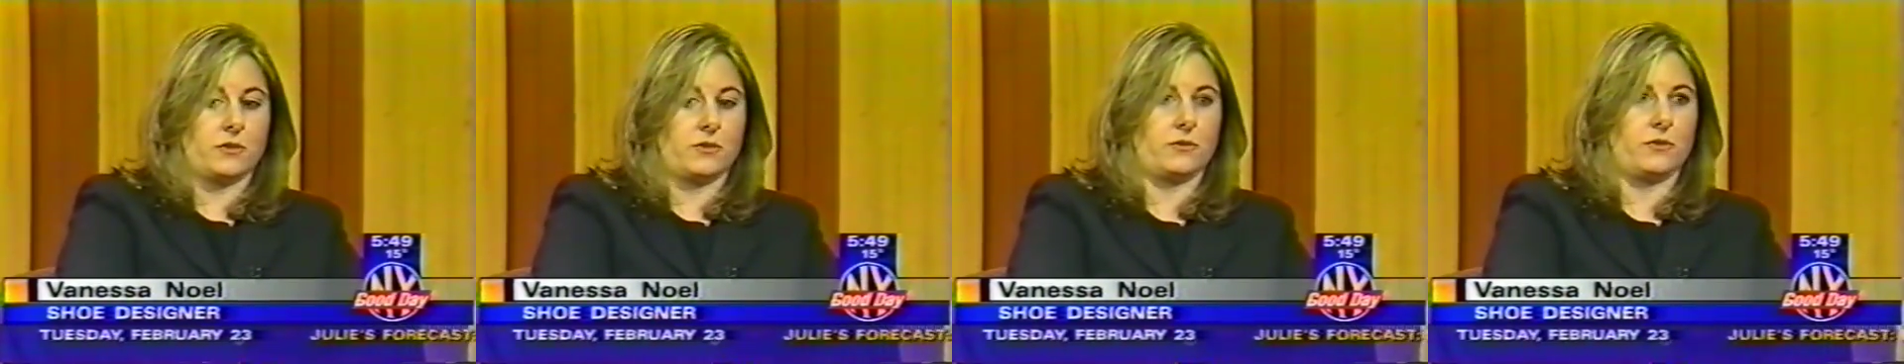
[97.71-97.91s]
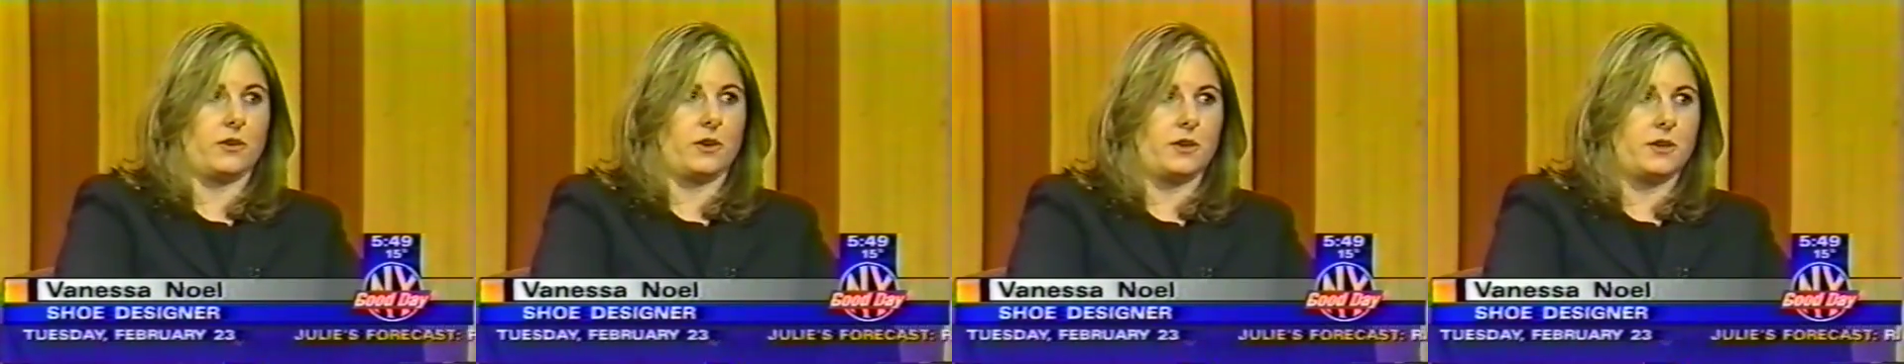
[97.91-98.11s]

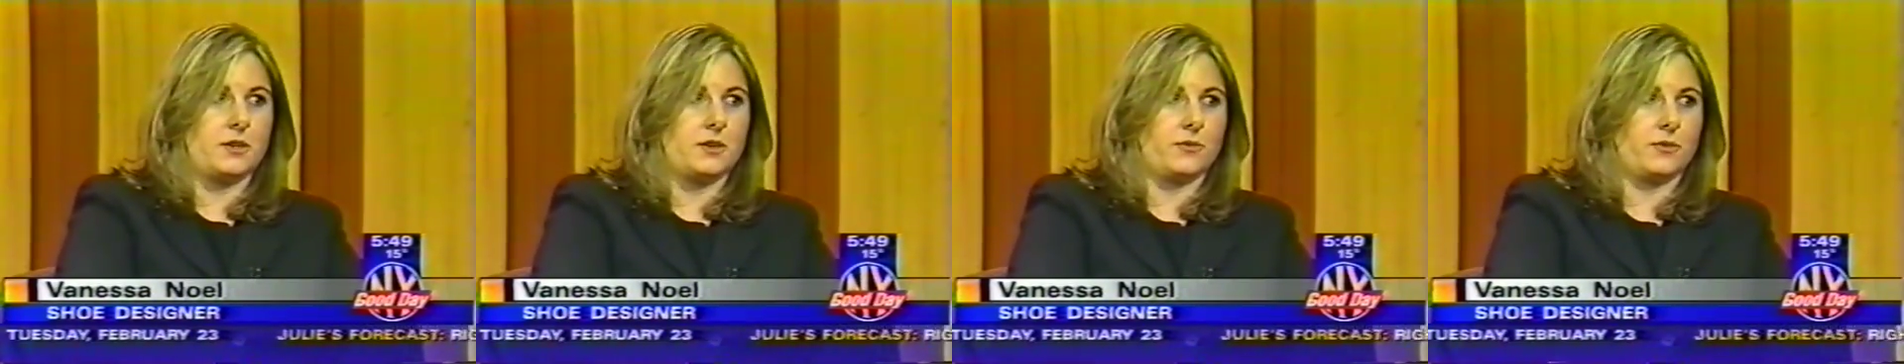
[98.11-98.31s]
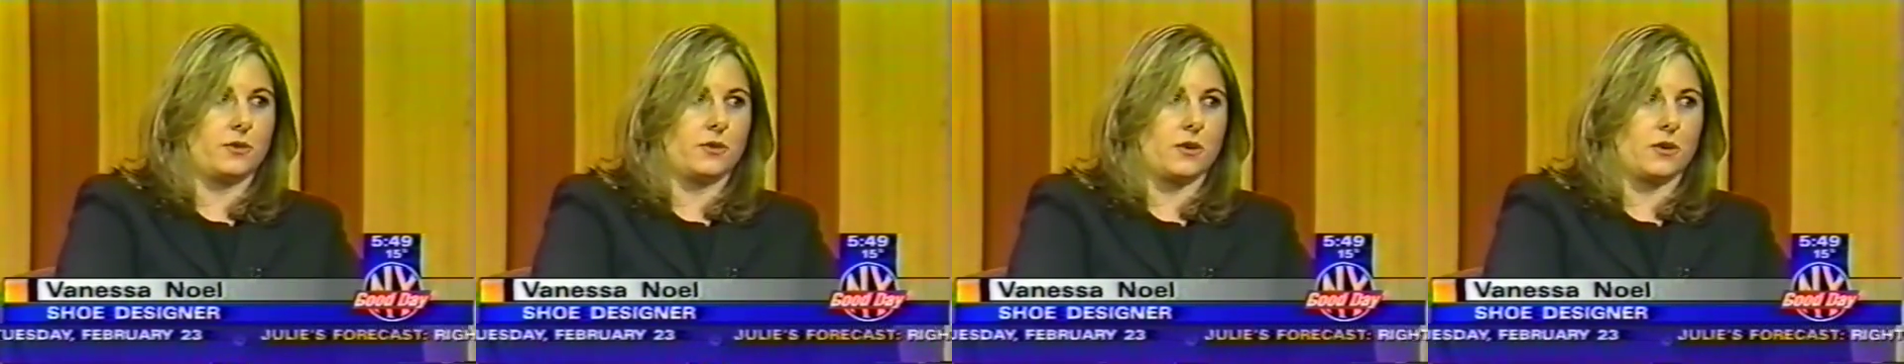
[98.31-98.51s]
it's very
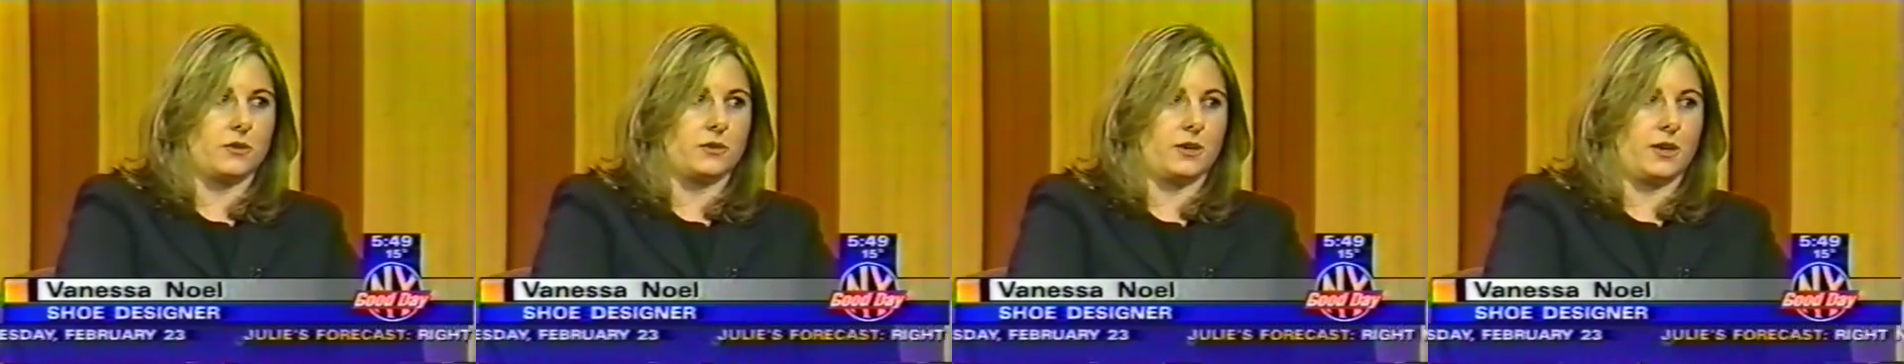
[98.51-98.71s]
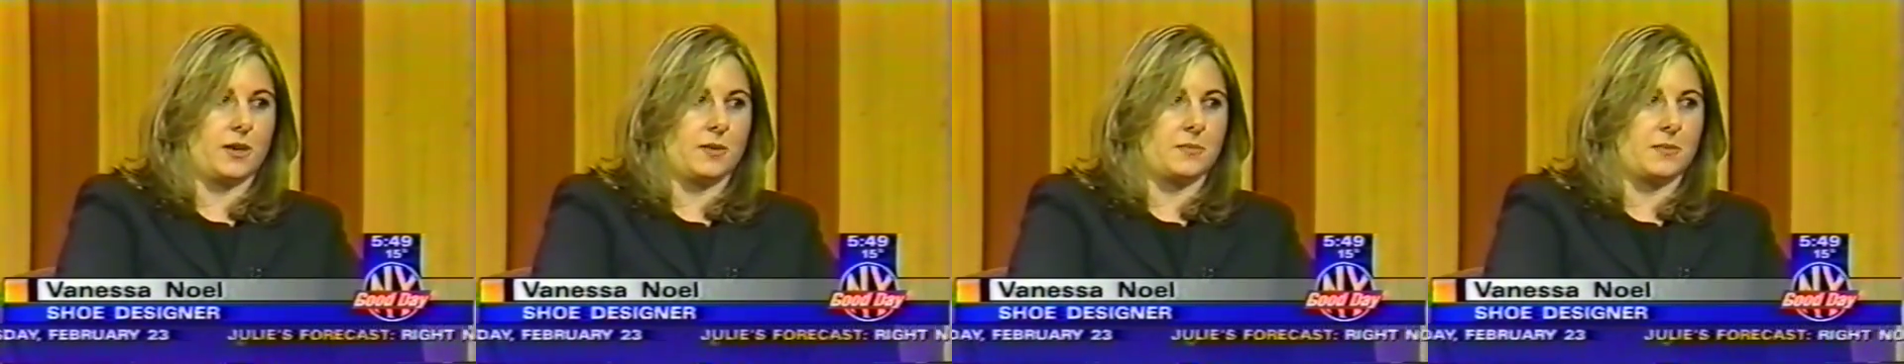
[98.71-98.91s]

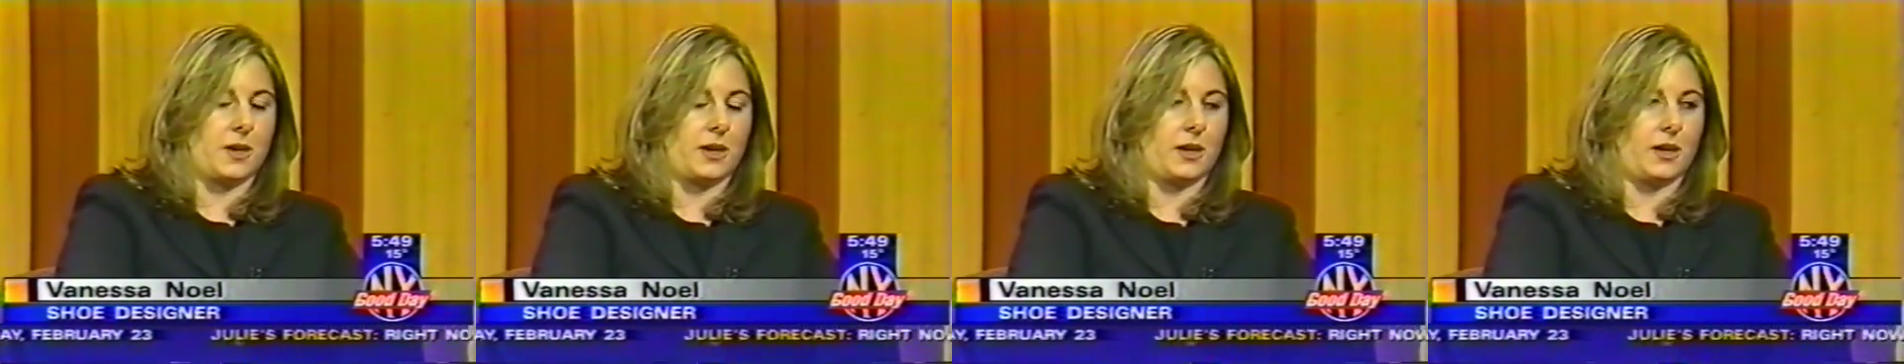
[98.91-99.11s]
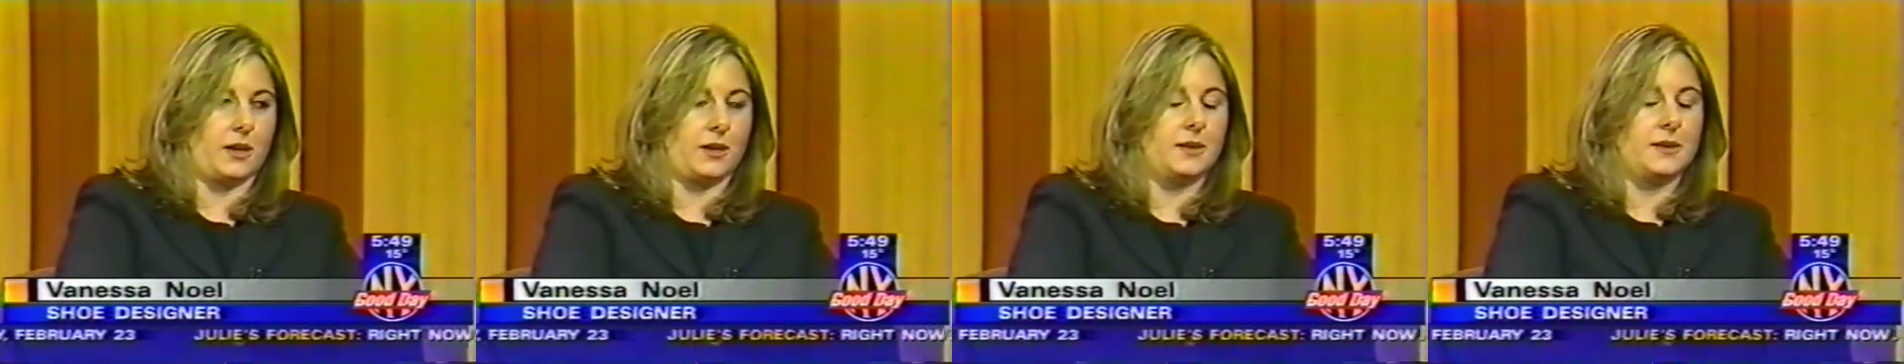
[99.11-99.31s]
difficult to get
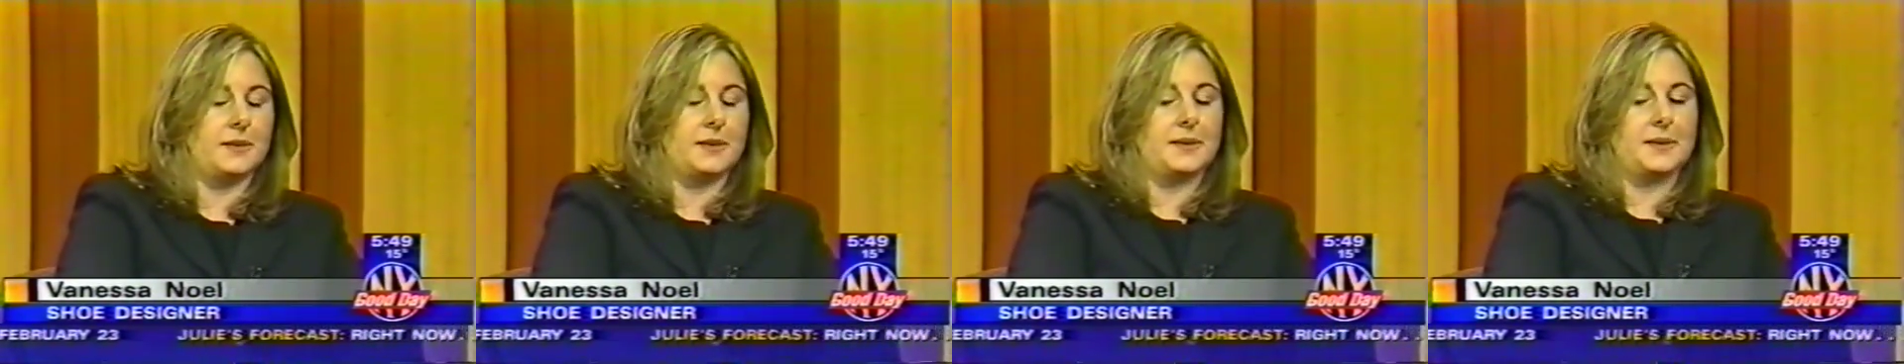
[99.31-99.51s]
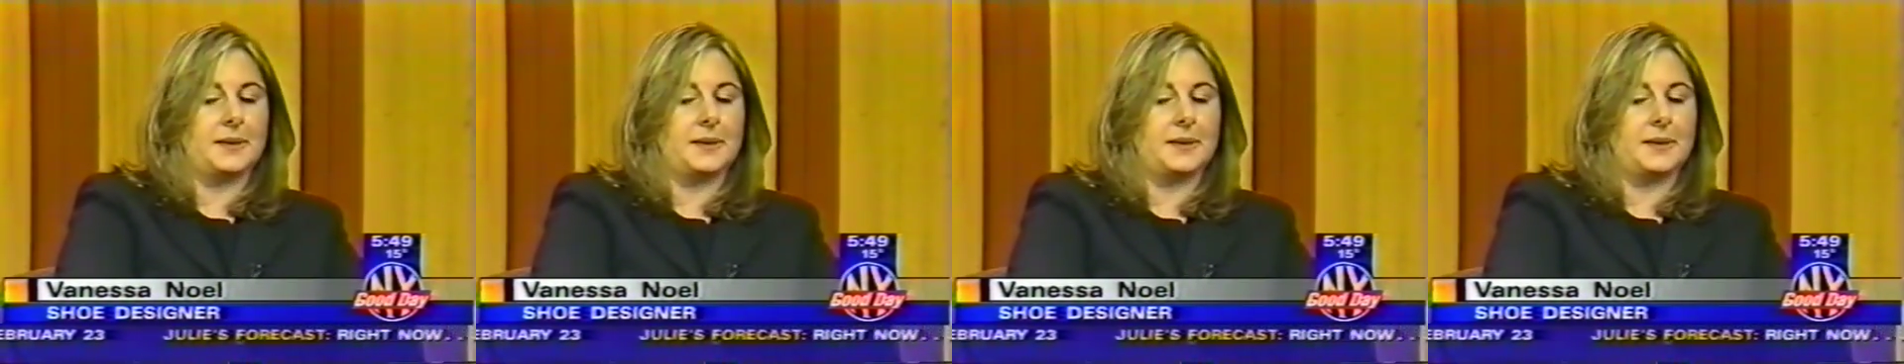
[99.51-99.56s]
money.